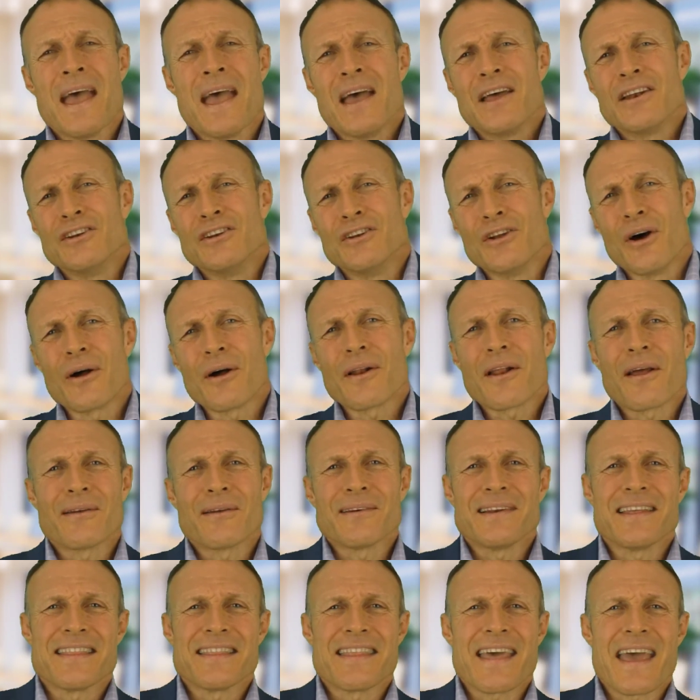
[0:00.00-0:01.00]
Not
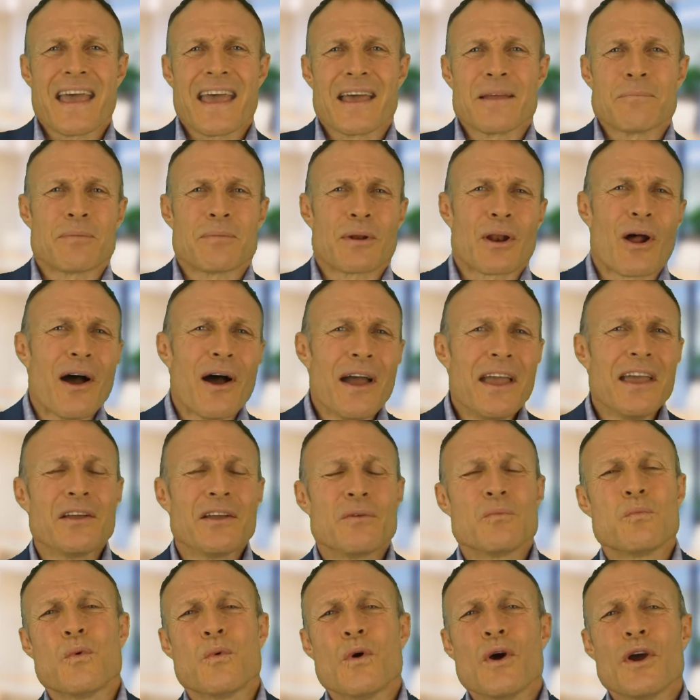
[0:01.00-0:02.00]
only that, but I
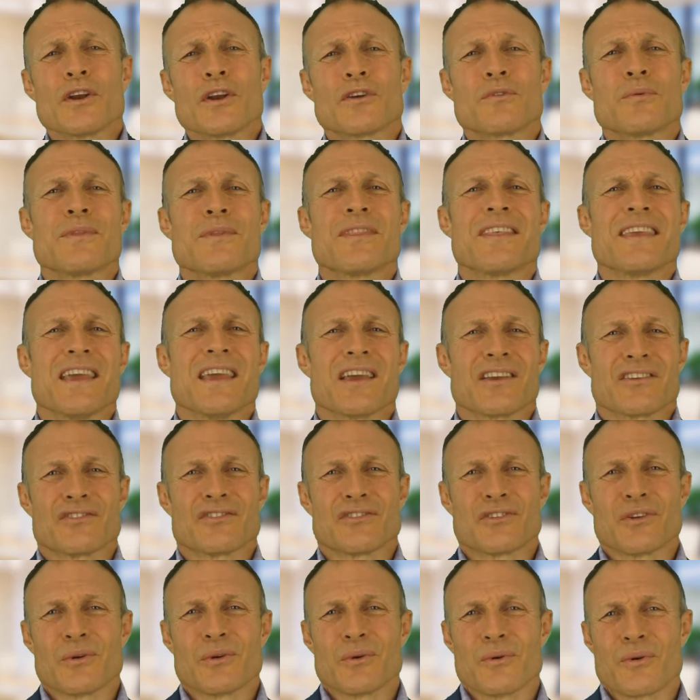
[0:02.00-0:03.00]
had worked with the
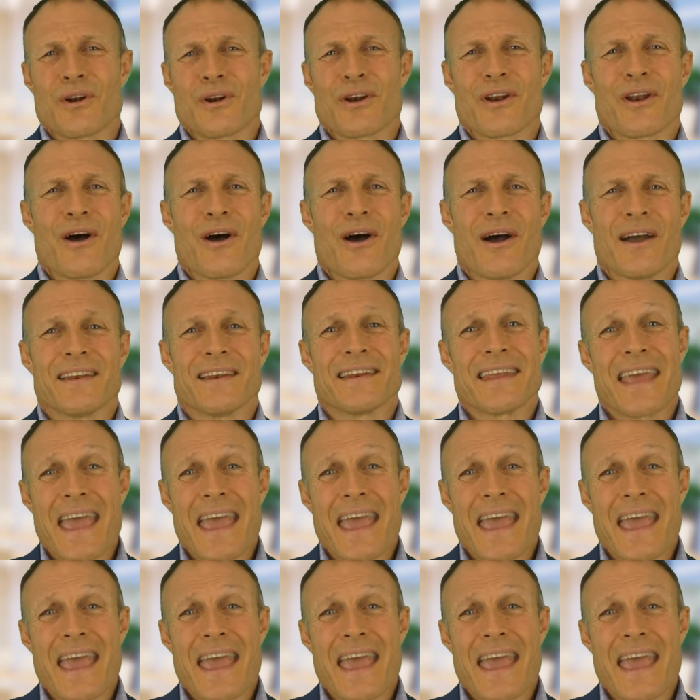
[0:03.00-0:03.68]
external client